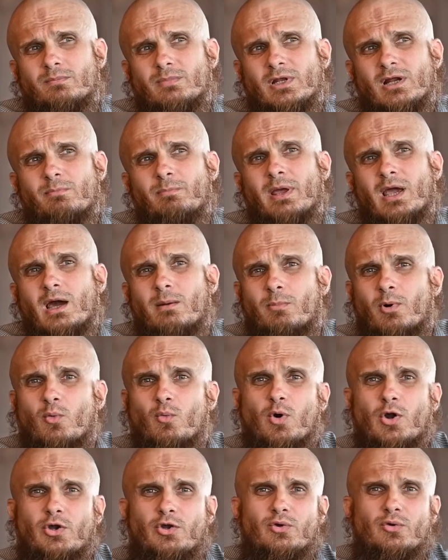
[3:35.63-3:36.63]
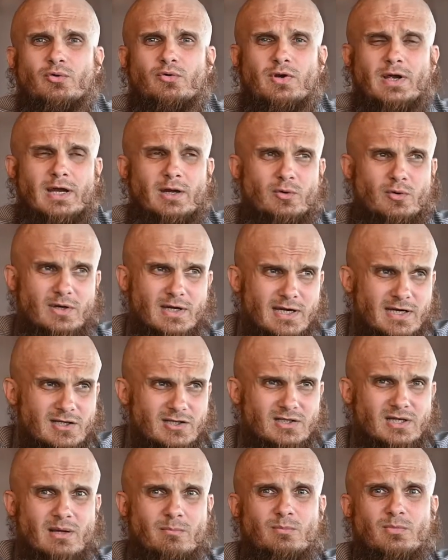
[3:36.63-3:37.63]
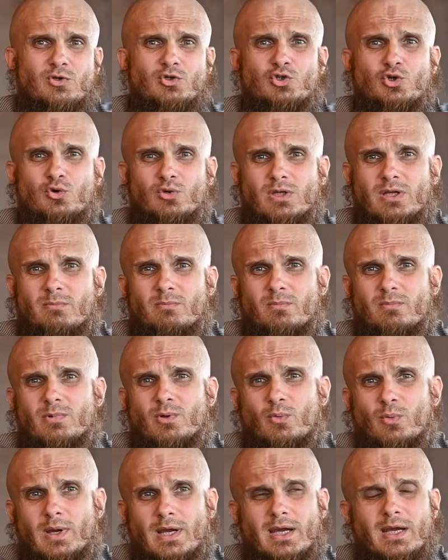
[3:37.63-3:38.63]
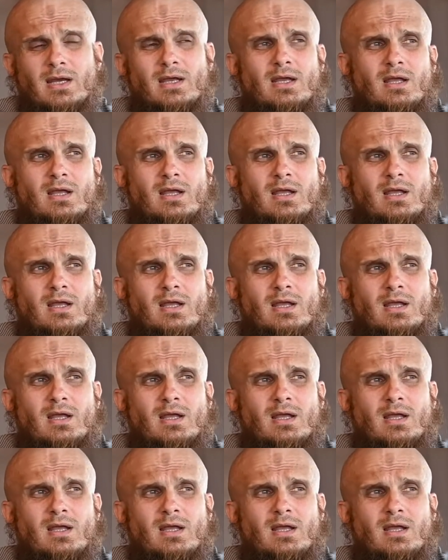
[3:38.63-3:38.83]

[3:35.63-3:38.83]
they'll pick up on what you're trying to teach them and show them the way.